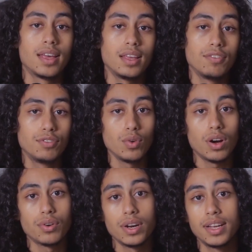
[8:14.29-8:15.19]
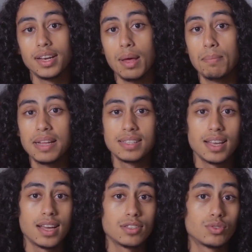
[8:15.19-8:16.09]
If you are running a
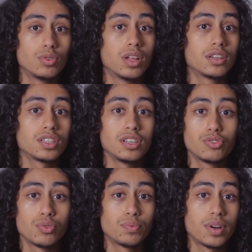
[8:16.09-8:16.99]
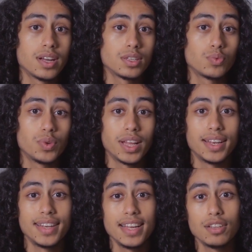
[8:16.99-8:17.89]
mid-sized to large enterprise with a
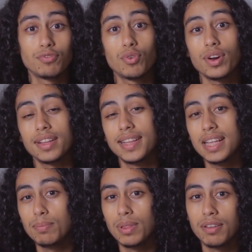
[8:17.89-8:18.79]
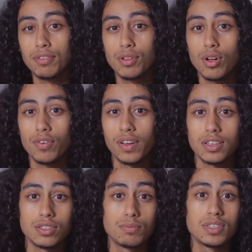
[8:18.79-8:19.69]
need for a deep level of
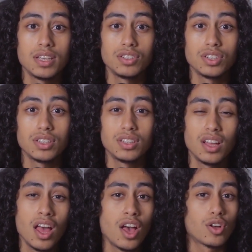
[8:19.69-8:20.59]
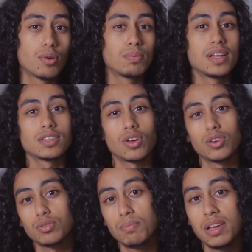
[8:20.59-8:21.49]
customization, complex
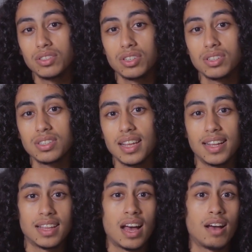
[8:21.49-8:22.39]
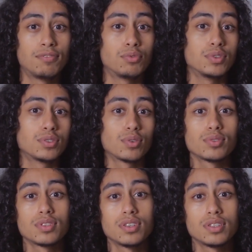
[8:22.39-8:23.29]
automations, and have the
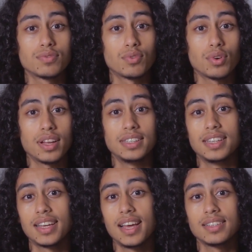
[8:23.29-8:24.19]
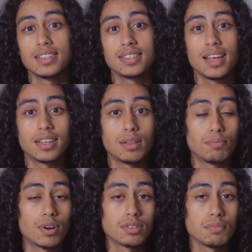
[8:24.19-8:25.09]
resources for a dedicated tech
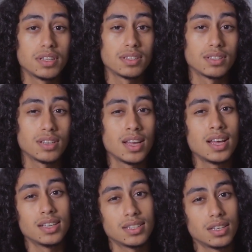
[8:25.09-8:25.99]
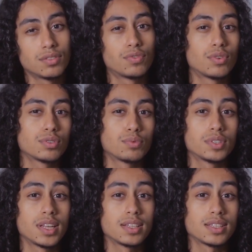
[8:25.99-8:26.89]
department, Salesforce
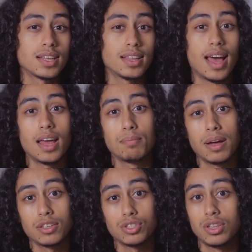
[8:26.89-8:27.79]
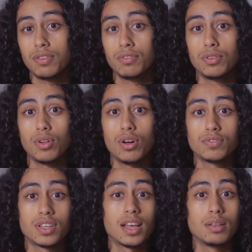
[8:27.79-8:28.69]
presents an unmatched level
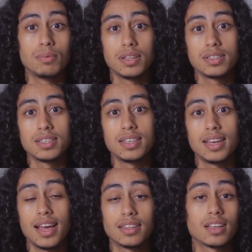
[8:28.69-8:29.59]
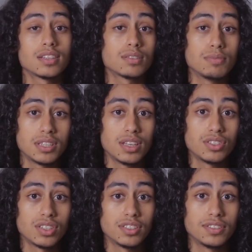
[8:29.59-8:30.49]
of scalability and
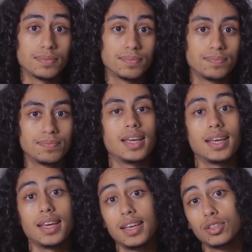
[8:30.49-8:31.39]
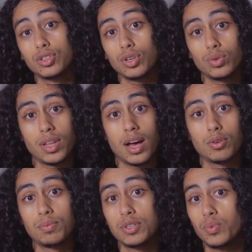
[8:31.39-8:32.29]
customization. In the
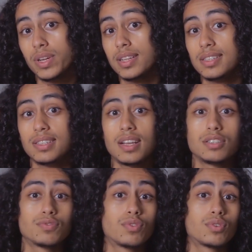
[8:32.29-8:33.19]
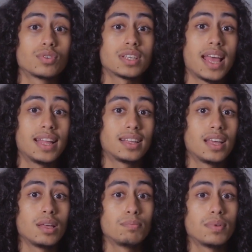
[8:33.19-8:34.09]
showdown between Salesforce and
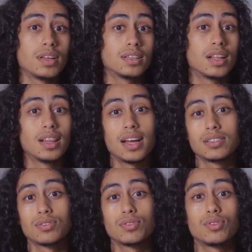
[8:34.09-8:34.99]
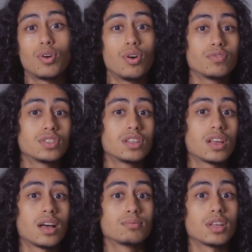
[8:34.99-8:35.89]
Keap, the latter often
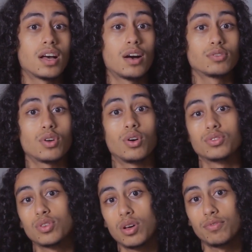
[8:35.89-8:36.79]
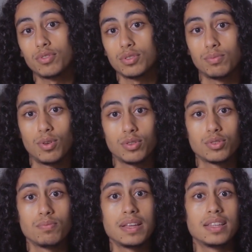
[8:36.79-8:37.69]
comes out on top for small
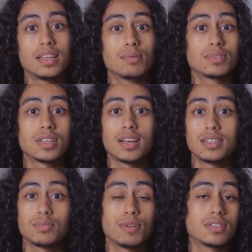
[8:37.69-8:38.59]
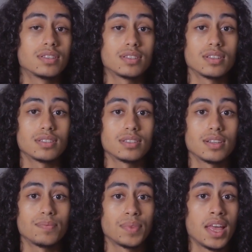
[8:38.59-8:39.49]
to medium-sized businesses.
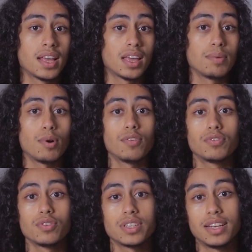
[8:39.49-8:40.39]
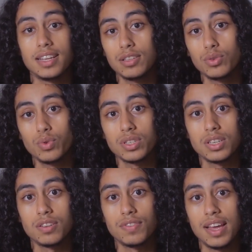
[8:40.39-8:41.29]
Keap offers an
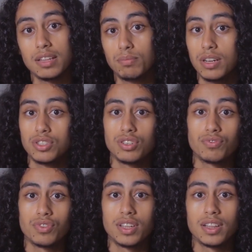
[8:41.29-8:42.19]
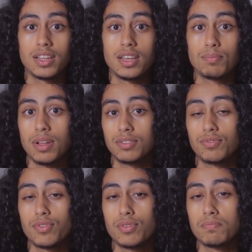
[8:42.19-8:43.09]
intuitive and budget-friendly
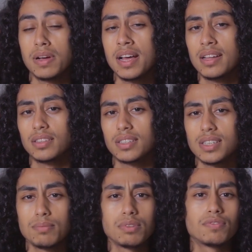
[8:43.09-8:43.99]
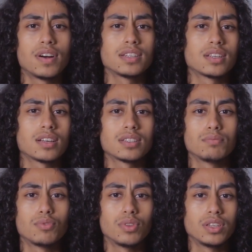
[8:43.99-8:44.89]
platform that simplifies
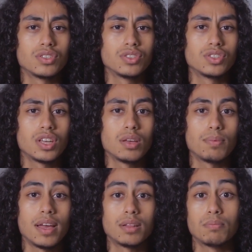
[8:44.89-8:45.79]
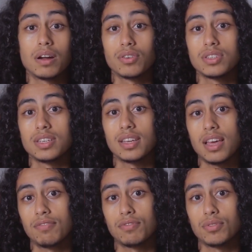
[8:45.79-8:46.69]
customer relationship and marketing
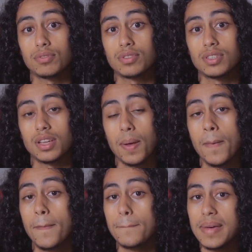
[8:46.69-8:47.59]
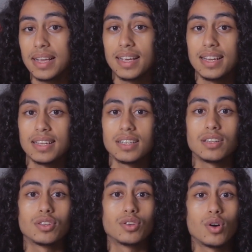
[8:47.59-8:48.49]
efforts, making it
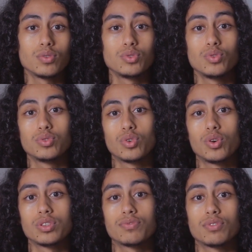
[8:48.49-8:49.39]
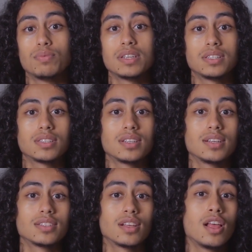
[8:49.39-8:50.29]
the go-to choice for
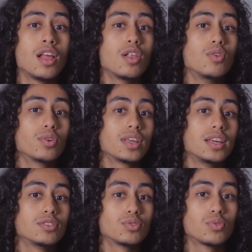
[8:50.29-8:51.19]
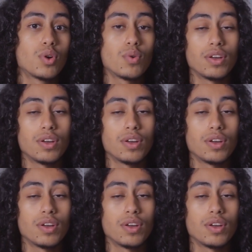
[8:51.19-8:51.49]
businesses looking to grow